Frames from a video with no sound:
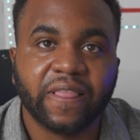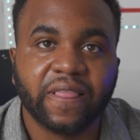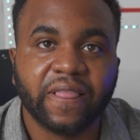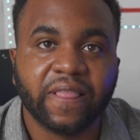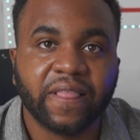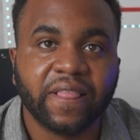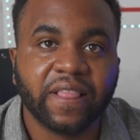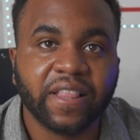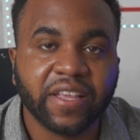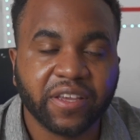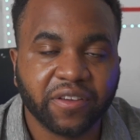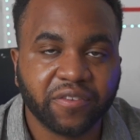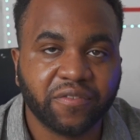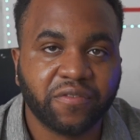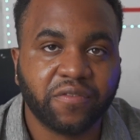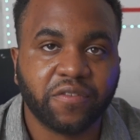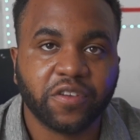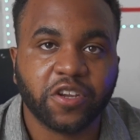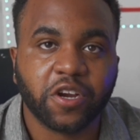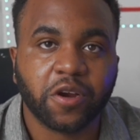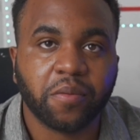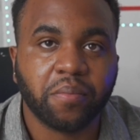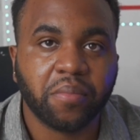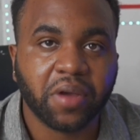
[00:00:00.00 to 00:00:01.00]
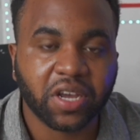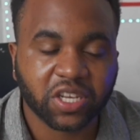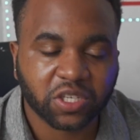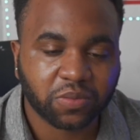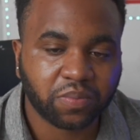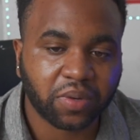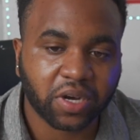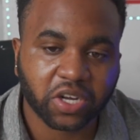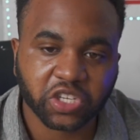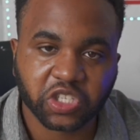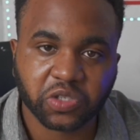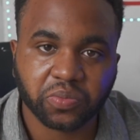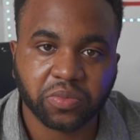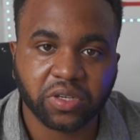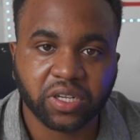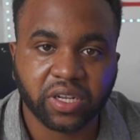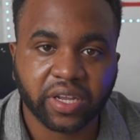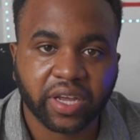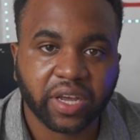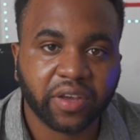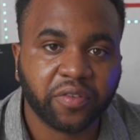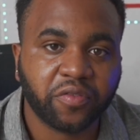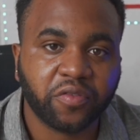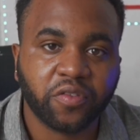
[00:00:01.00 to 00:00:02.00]
live your best possible
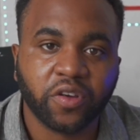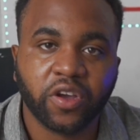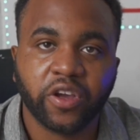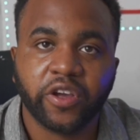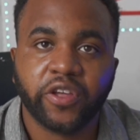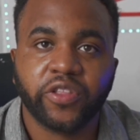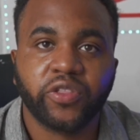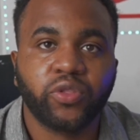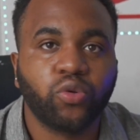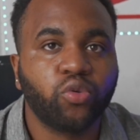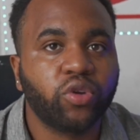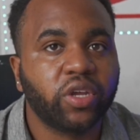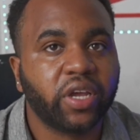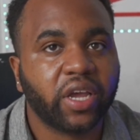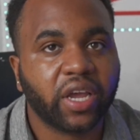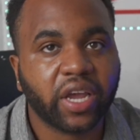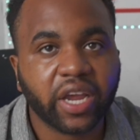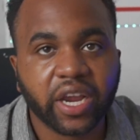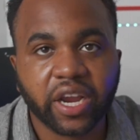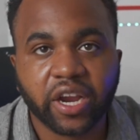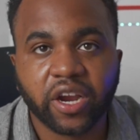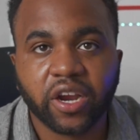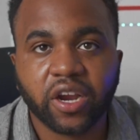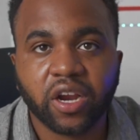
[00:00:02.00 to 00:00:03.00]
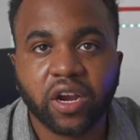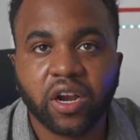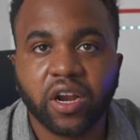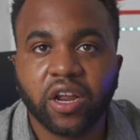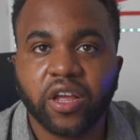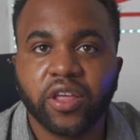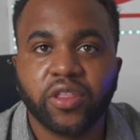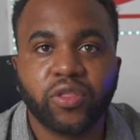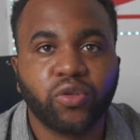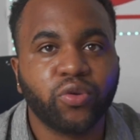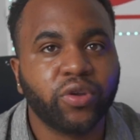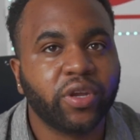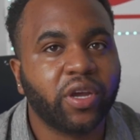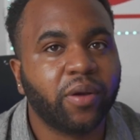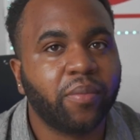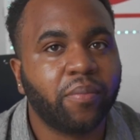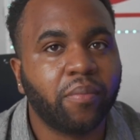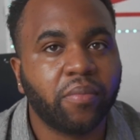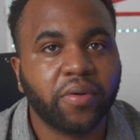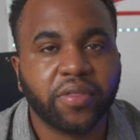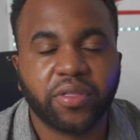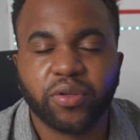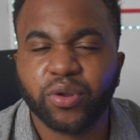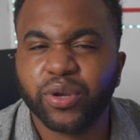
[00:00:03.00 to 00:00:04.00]
life through through your hair, through
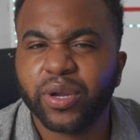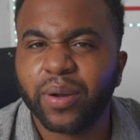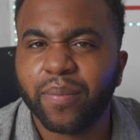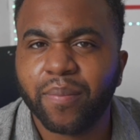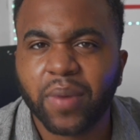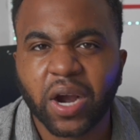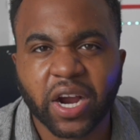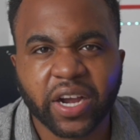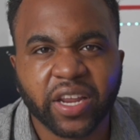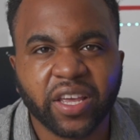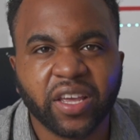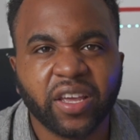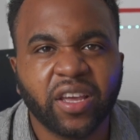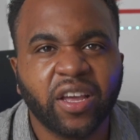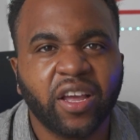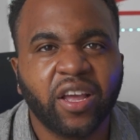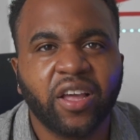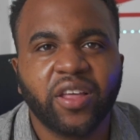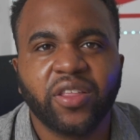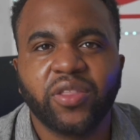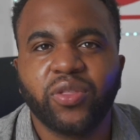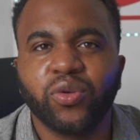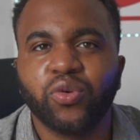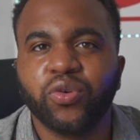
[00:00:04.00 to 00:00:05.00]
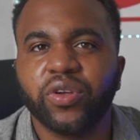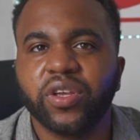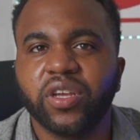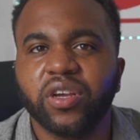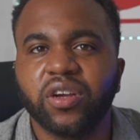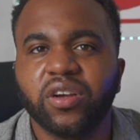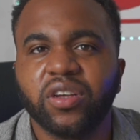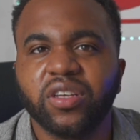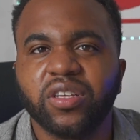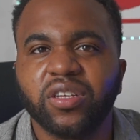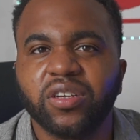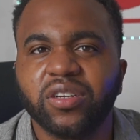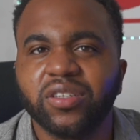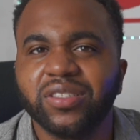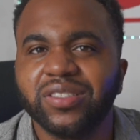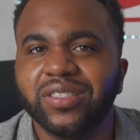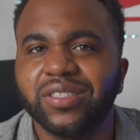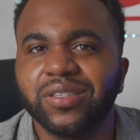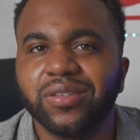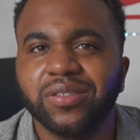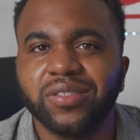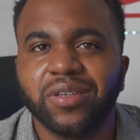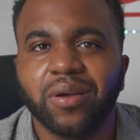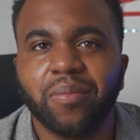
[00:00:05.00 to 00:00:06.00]
your body, through
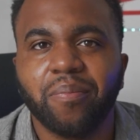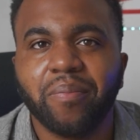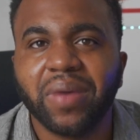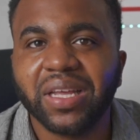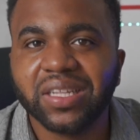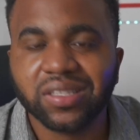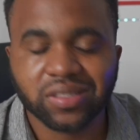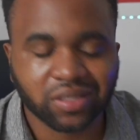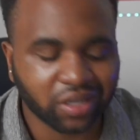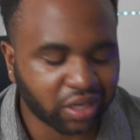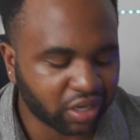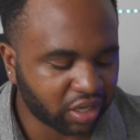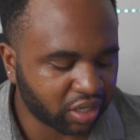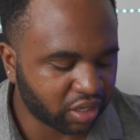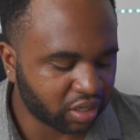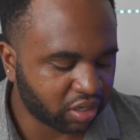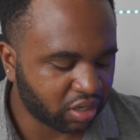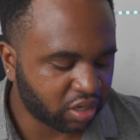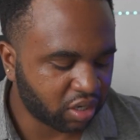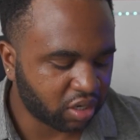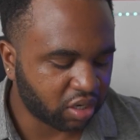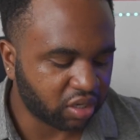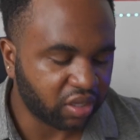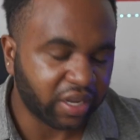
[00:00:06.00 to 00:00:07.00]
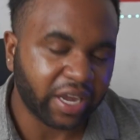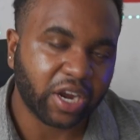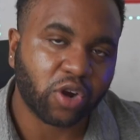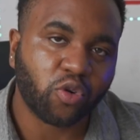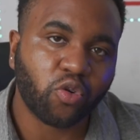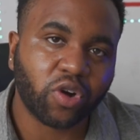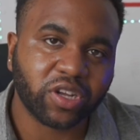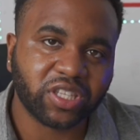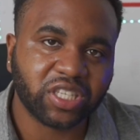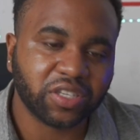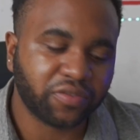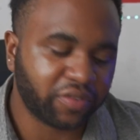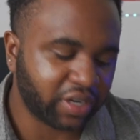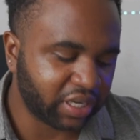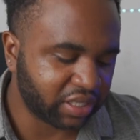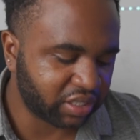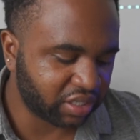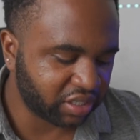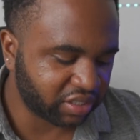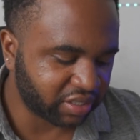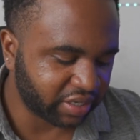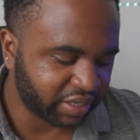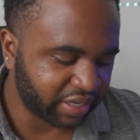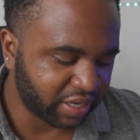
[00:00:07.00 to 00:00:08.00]
your mental, like whatever
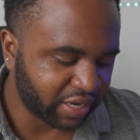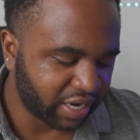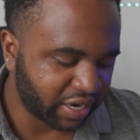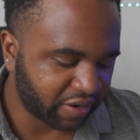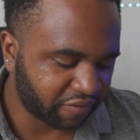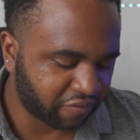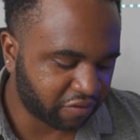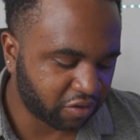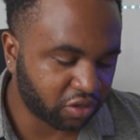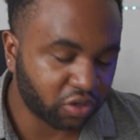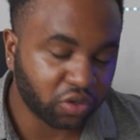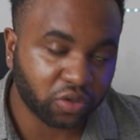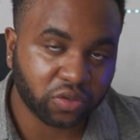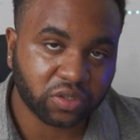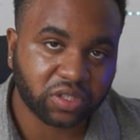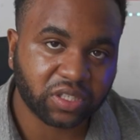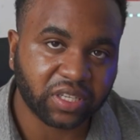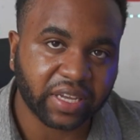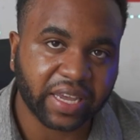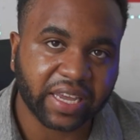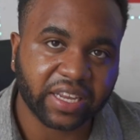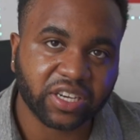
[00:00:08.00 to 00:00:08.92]
it is that you have to do to